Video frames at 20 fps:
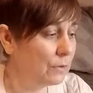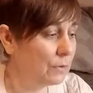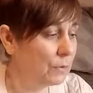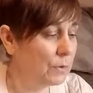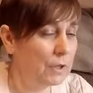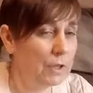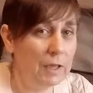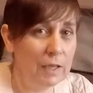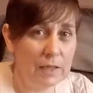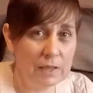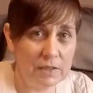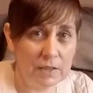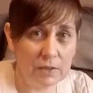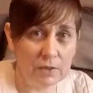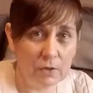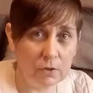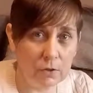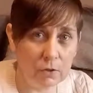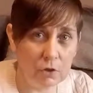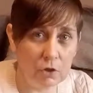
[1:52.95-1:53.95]
one of the lads
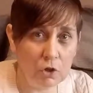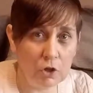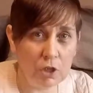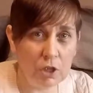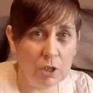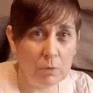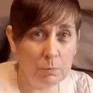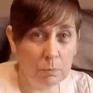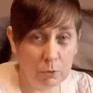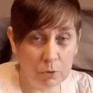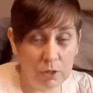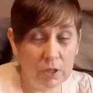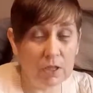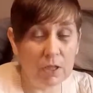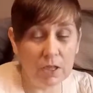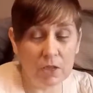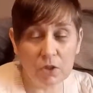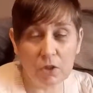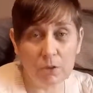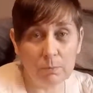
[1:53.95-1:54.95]
had done a cheese board.
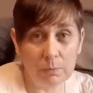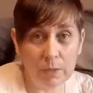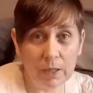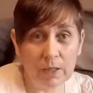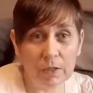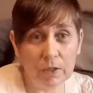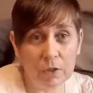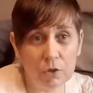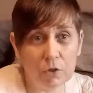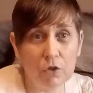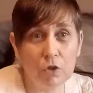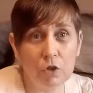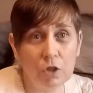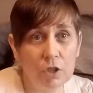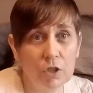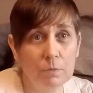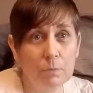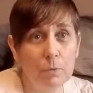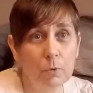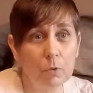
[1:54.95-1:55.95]
He'd actually made this
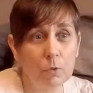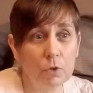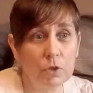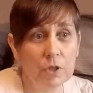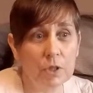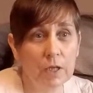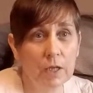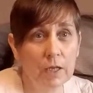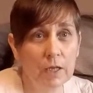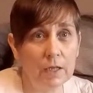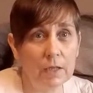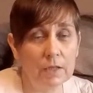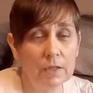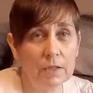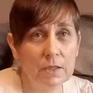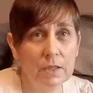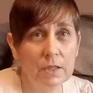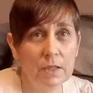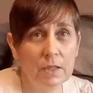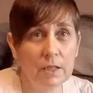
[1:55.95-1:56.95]
cheese board
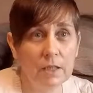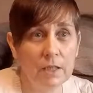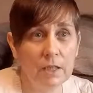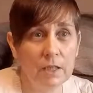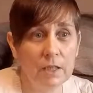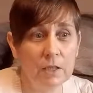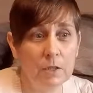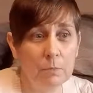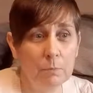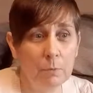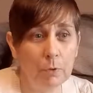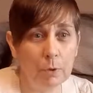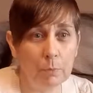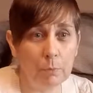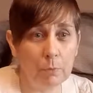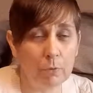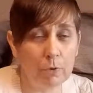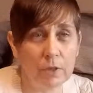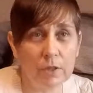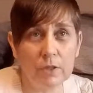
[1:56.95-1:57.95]
and he'd put a
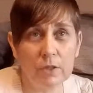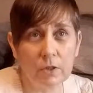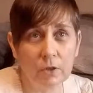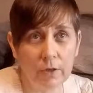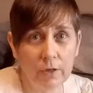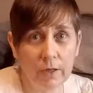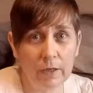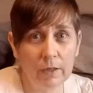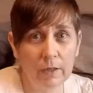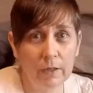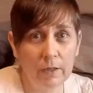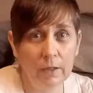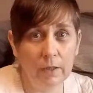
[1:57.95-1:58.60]
print on it.